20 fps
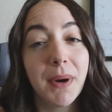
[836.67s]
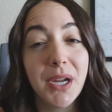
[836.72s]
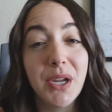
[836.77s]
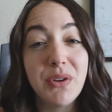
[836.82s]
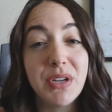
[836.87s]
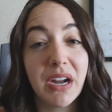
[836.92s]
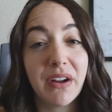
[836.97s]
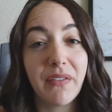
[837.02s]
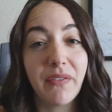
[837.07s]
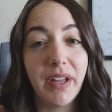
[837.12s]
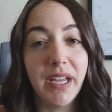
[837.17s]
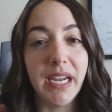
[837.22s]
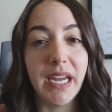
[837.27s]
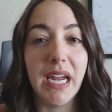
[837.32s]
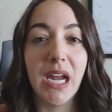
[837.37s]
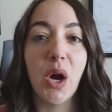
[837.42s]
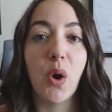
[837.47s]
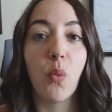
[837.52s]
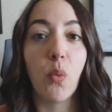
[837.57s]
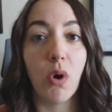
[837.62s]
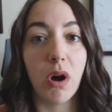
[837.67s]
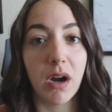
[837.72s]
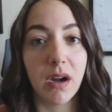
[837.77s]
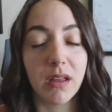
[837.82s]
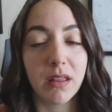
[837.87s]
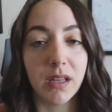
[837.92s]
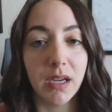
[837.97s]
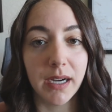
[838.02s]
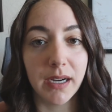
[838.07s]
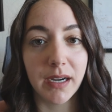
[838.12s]
but you definitely can't
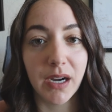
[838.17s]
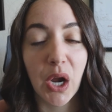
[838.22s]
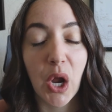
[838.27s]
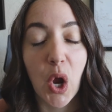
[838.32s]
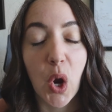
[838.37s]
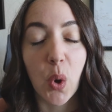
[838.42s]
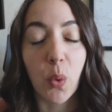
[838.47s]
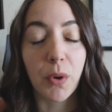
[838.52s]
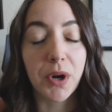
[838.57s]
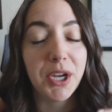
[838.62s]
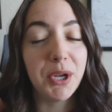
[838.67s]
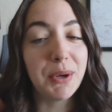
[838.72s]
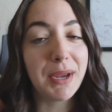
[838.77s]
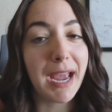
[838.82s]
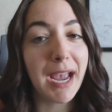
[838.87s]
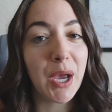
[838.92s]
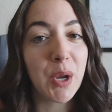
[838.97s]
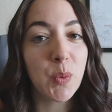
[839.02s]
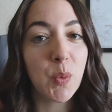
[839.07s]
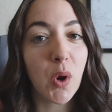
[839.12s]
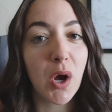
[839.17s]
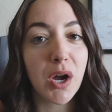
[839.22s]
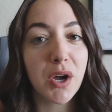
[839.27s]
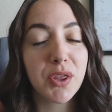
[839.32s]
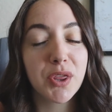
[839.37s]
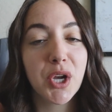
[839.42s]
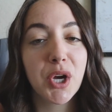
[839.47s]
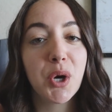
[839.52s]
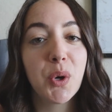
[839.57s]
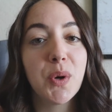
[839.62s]
walk there. Where you can walk
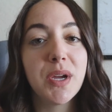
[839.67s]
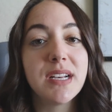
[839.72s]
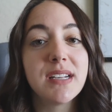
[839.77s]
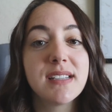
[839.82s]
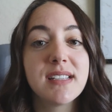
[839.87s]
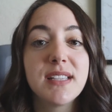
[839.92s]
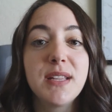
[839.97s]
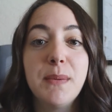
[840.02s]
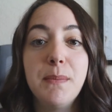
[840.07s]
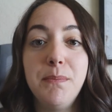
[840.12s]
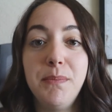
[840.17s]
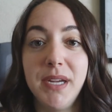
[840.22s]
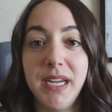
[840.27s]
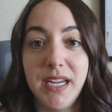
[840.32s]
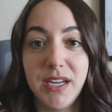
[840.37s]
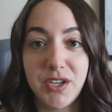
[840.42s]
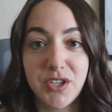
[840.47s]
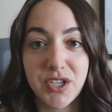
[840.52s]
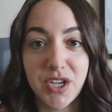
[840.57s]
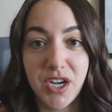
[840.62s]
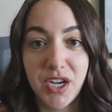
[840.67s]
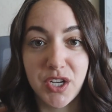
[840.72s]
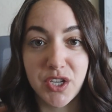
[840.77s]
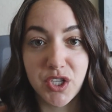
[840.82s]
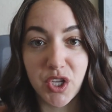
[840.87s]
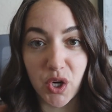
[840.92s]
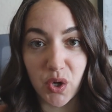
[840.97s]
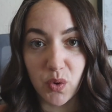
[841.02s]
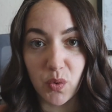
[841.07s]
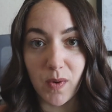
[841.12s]
though is the beach.
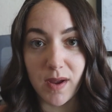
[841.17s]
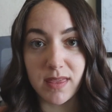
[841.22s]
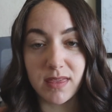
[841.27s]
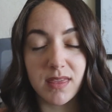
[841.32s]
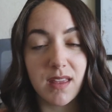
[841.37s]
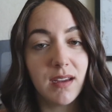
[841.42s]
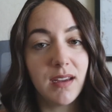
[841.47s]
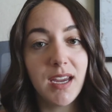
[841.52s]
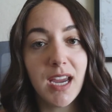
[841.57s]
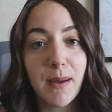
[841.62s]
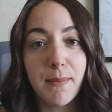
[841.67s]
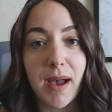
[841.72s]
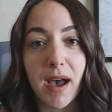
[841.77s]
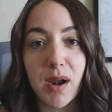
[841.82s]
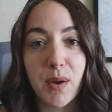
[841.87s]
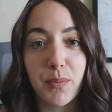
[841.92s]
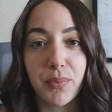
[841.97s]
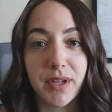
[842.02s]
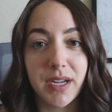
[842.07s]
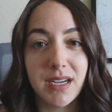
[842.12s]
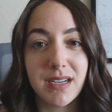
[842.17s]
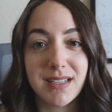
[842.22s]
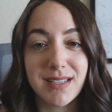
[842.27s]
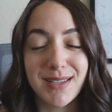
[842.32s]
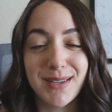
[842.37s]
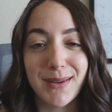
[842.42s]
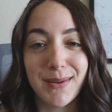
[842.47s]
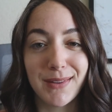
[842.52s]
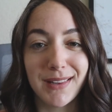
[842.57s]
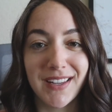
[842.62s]
So when thinking about a place
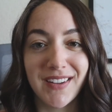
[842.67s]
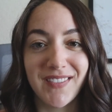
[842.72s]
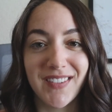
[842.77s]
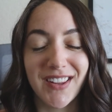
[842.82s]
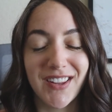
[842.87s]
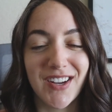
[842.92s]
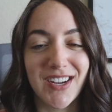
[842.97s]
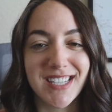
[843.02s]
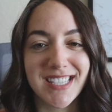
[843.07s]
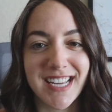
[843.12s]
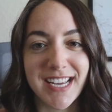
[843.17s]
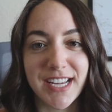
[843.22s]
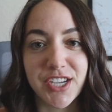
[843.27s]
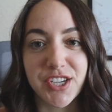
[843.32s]
to live in Los